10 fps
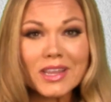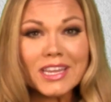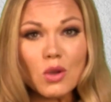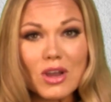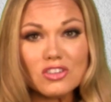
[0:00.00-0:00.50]

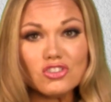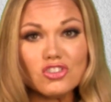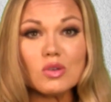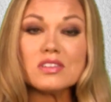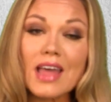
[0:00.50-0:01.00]
explaining why
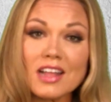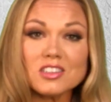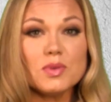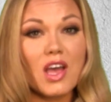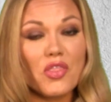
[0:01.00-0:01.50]
she chose
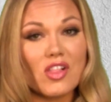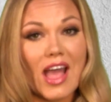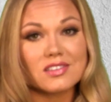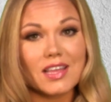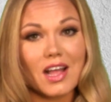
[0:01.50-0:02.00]
not to be on
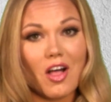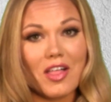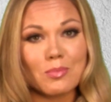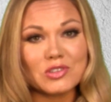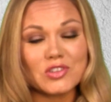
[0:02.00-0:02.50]
the last
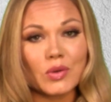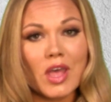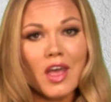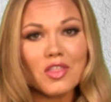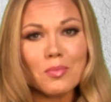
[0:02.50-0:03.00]
tell-all
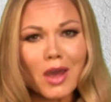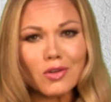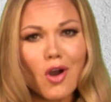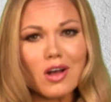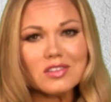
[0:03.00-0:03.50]
episode, the
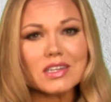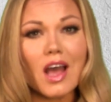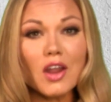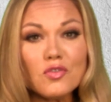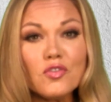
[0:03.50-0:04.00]
model
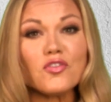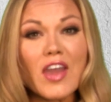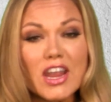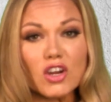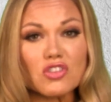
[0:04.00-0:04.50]
calls it
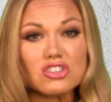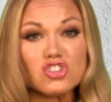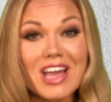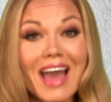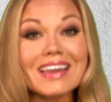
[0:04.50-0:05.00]
unfair
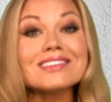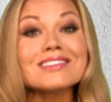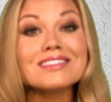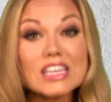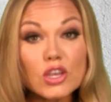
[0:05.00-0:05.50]
that she got
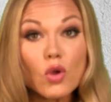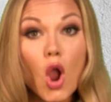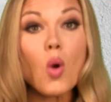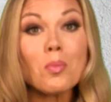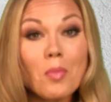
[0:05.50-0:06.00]

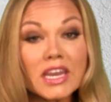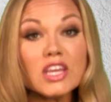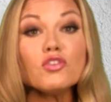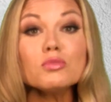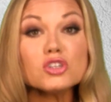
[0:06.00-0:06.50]
zero
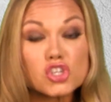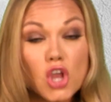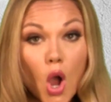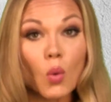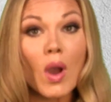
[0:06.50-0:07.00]
money from the
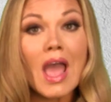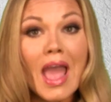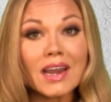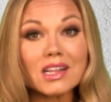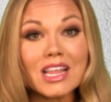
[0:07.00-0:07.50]
show
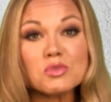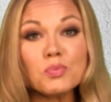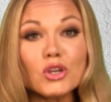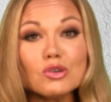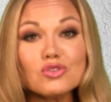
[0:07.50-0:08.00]
and
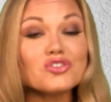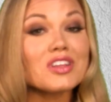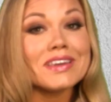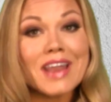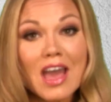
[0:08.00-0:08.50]
claims
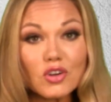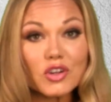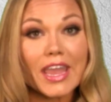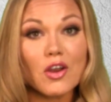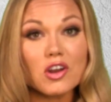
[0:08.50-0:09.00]
producers
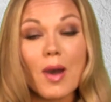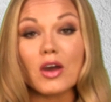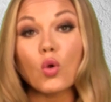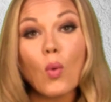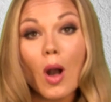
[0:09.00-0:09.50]
never cared
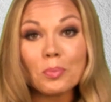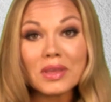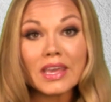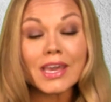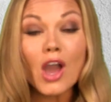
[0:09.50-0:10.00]
about her
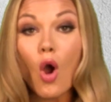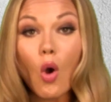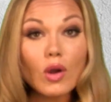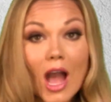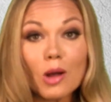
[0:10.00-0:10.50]
well-being
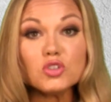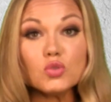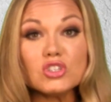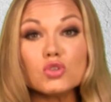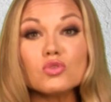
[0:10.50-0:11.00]
or
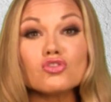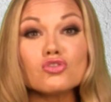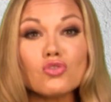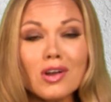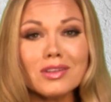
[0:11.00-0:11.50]
helped her when she
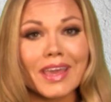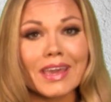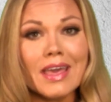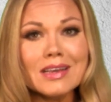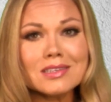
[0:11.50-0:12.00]
was
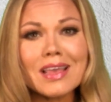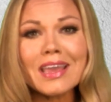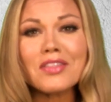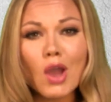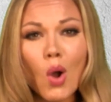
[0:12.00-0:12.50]
struggling,
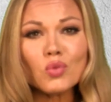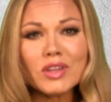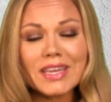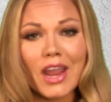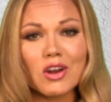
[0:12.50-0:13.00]
saying they
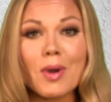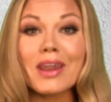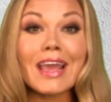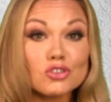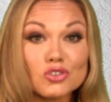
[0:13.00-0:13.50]
only
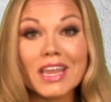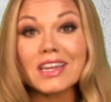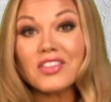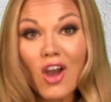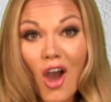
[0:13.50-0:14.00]
cared about
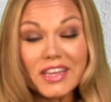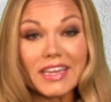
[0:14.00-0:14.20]
entertaining the